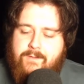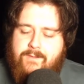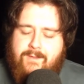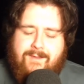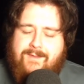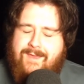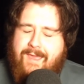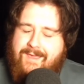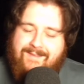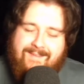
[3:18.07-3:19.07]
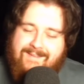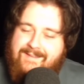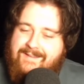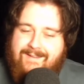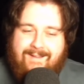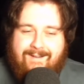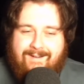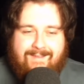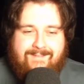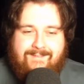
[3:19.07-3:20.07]
okay. All
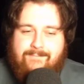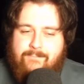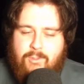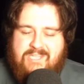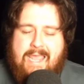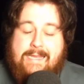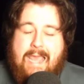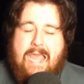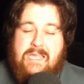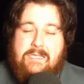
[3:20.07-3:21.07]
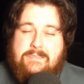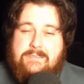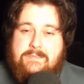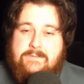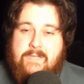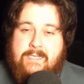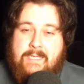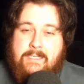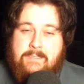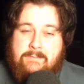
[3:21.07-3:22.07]
right, then. What's it? Hey,
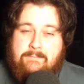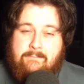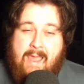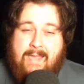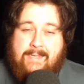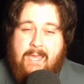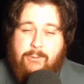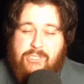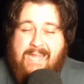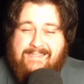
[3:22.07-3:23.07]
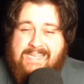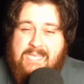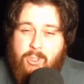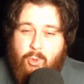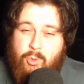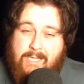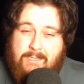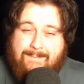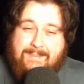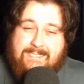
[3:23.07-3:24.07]
fucking mango, chutney, all that
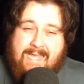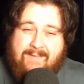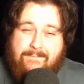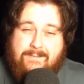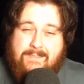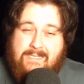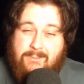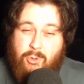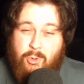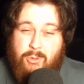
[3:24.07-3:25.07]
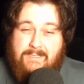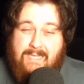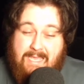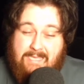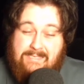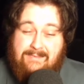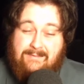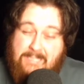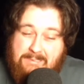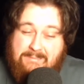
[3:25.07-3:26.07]
type of stuff. Sounds good. How you
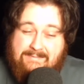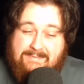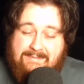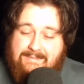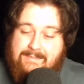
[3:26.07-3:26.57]
doing?